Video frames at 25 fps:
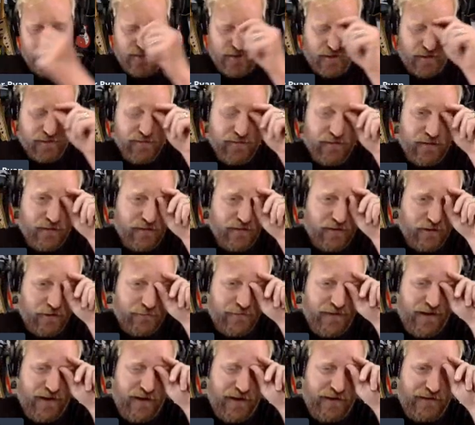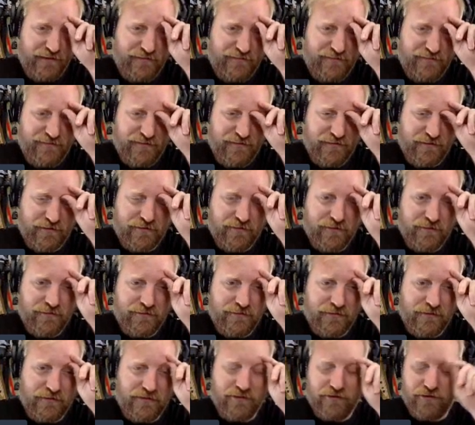A little behind
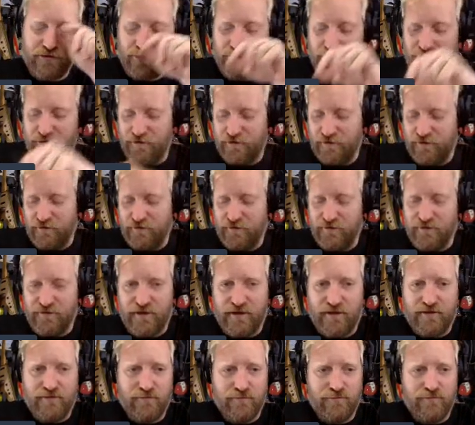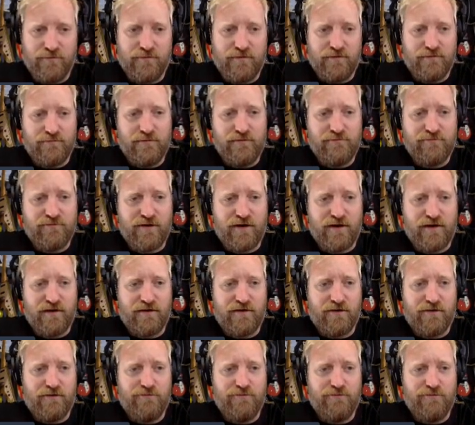the curtain, like, we've got
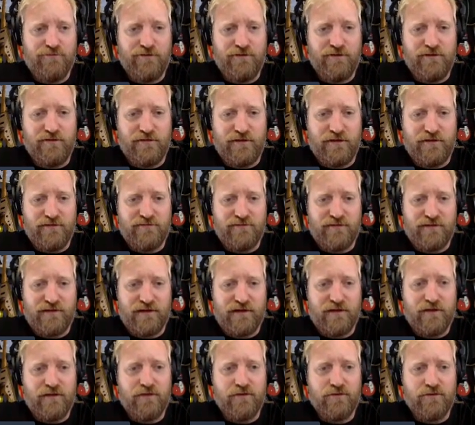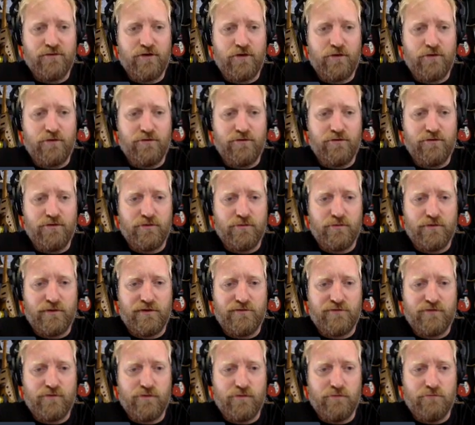our affiliate links and I go and look at what
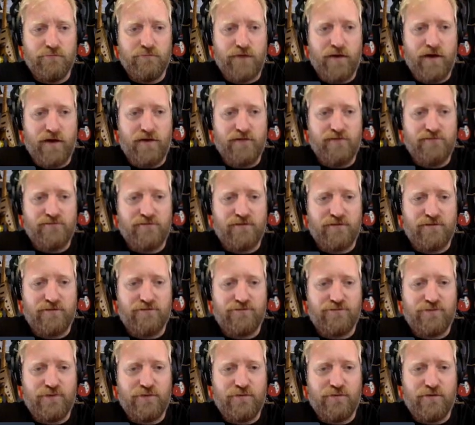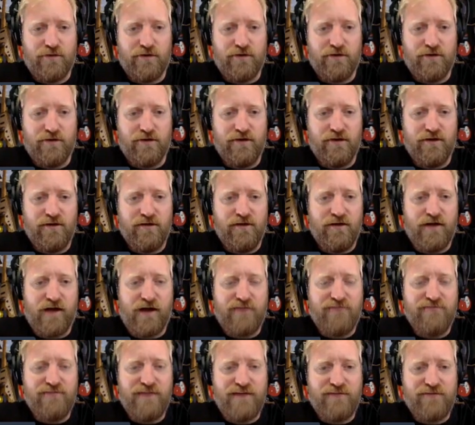everyone buys on Sweetwater.
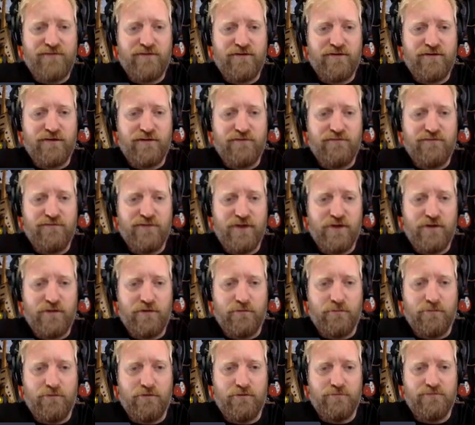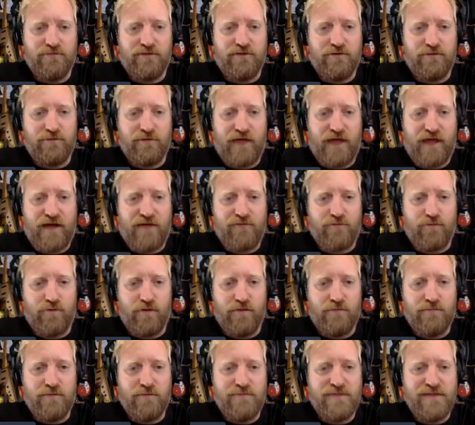I've never done a video of the Plumes. I don't have
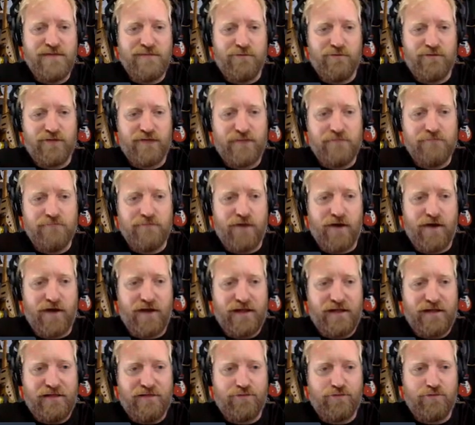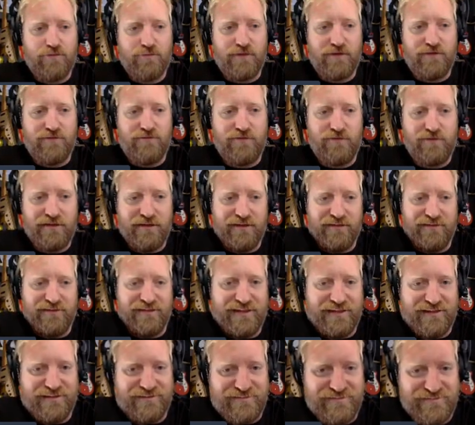one, but people keep buying it through my affiliate
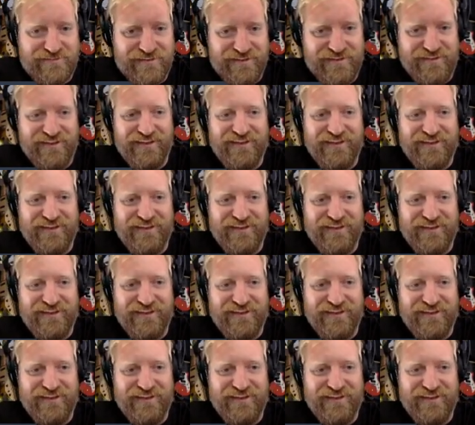links.